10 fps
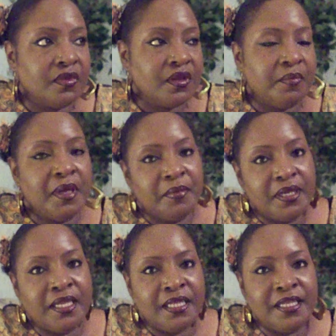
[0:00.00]
maybe,
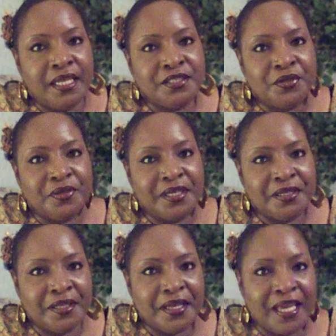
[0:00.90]
and then they told
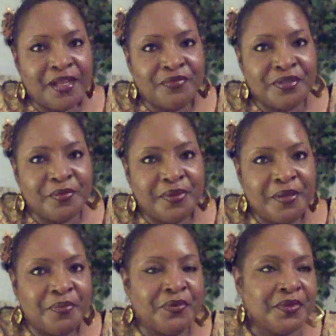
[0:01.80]
another handful of
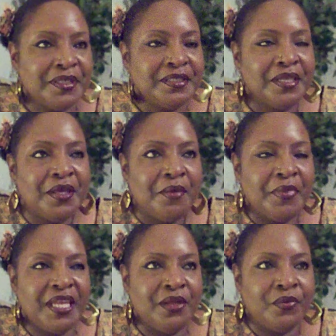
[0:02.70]
people. And but
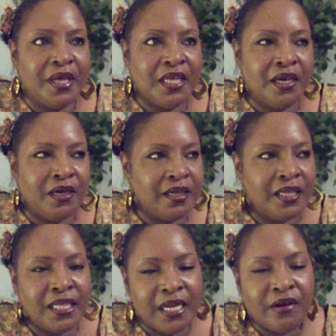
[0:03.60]
anyway,
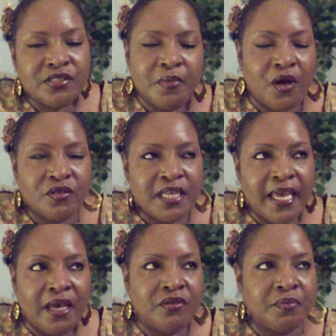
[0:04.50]
in our small
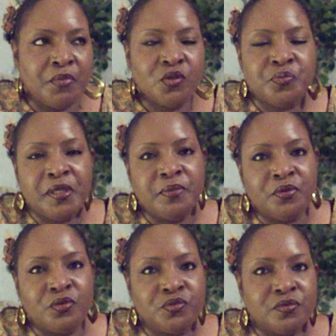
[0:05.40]
town, most
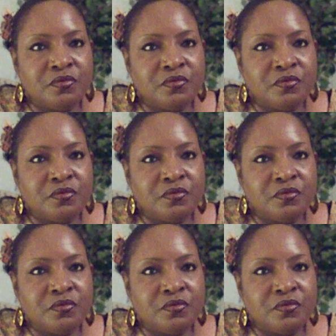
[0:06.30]
people